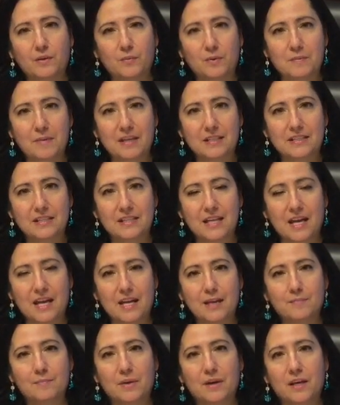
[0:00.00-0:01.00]
and we met
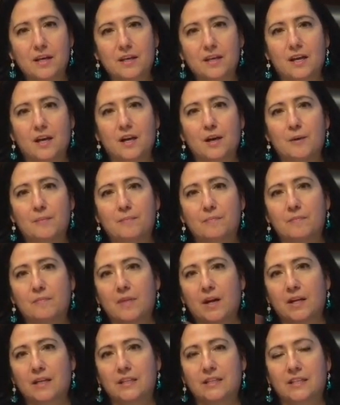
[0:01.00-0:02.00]
today, but
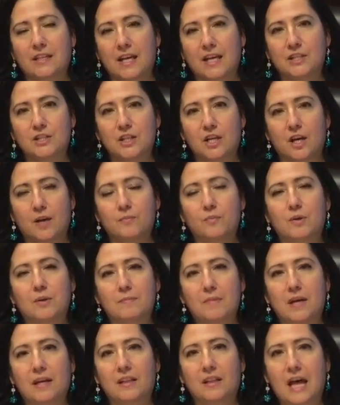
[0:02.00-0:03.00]
I need to catch you up. We
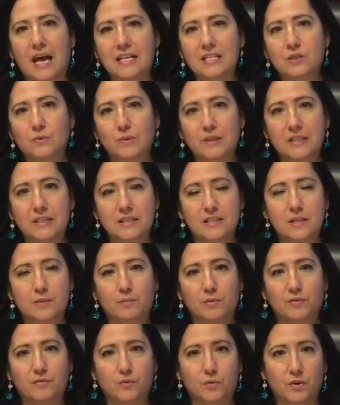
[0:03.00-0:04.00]
met last week,
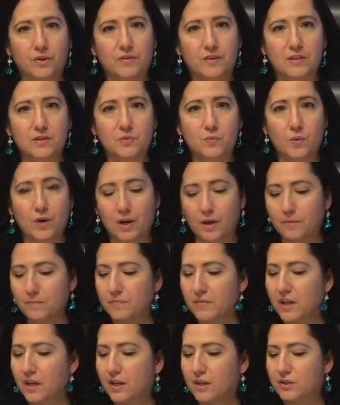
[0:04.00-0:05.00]
December 4th as well.
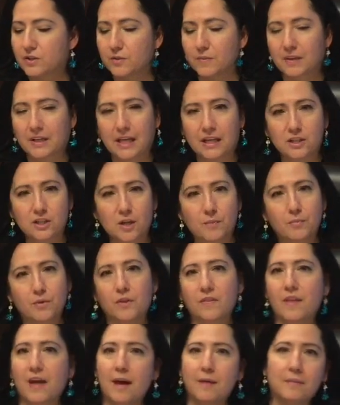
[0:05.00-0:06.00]
So I'm going to catch you up
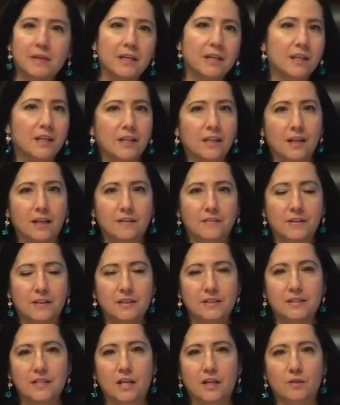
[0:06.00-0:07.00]
on that meeting and
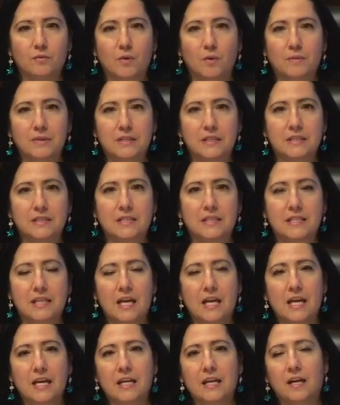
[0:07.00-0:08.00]
then tell you what we did
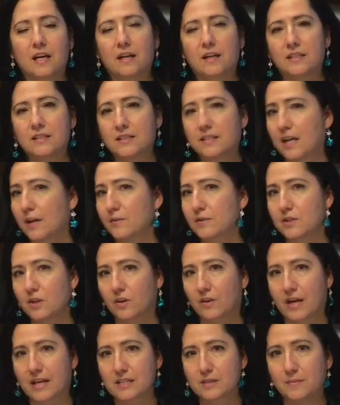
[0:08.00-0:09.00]
today. And today was
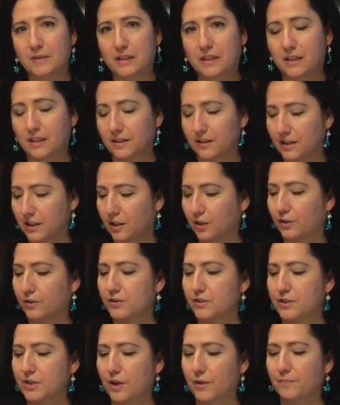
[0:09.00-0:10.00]
our last meeting of the year.
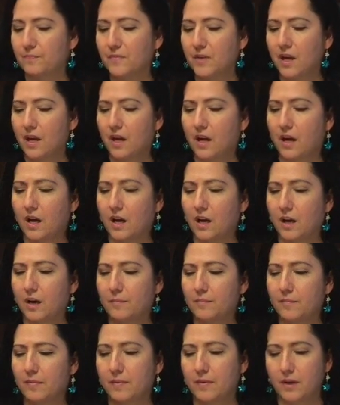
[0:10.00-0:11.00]
So
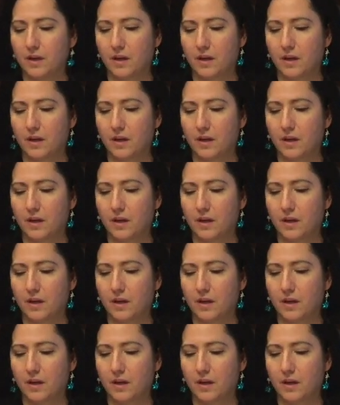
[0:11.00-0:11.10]
I'm